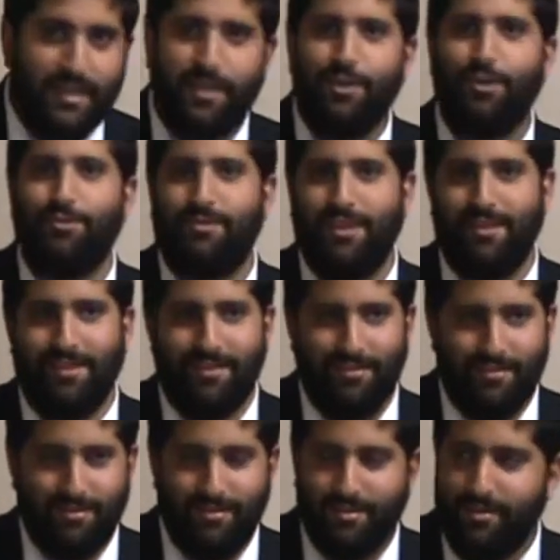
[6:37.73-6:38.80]
They don't say
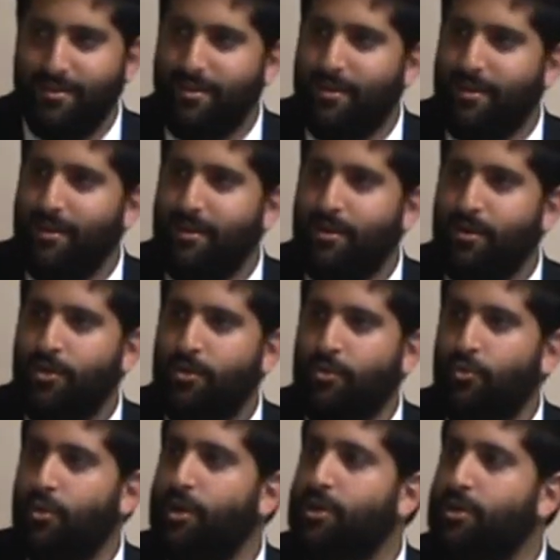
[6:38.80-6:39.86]
that.
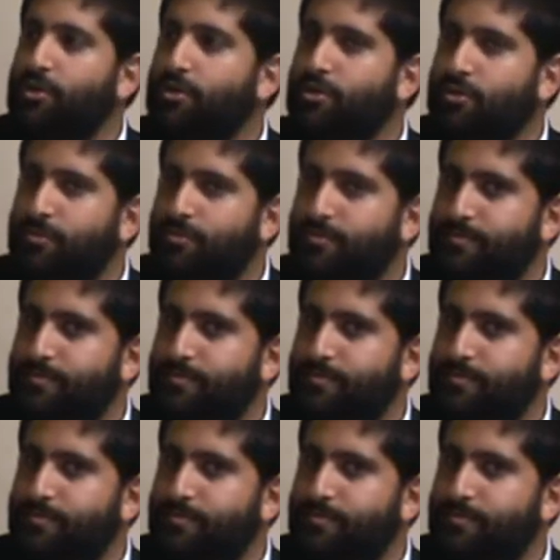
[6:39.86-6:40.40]
What did you do?